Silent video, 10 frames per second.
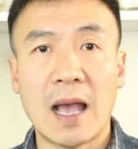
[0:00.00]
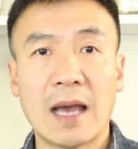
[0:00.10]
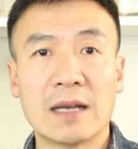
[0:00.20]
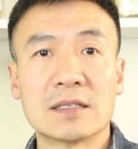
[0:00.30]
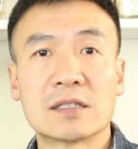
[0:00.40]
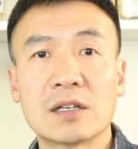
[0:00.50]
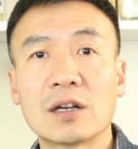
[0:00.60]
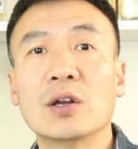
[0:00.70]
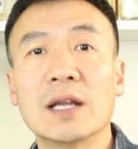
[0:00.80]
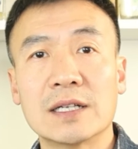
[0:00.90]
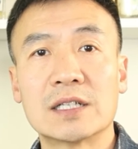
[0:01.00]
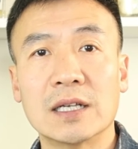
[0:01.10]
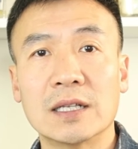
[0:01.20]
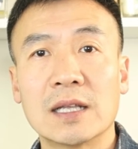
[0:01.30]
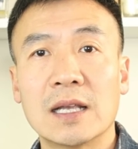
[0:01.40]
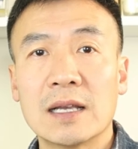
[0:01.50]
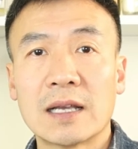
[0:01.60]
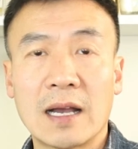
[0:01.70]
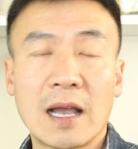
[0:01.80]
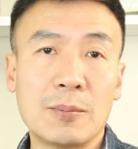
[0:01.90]
and a circulation
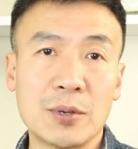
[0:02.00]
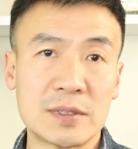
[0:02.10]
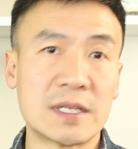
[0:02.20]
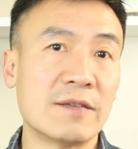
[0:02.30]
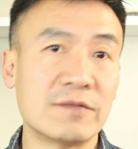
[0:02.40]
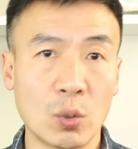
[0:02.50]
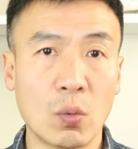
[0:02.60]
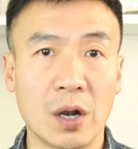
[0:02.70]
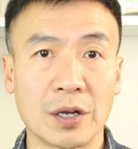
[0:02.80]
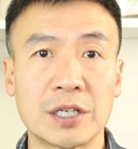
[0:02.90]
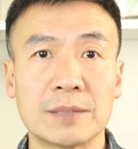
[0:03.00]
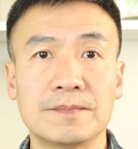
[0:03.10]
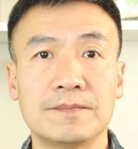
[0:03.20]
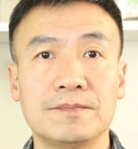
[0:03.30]
can help you save the work.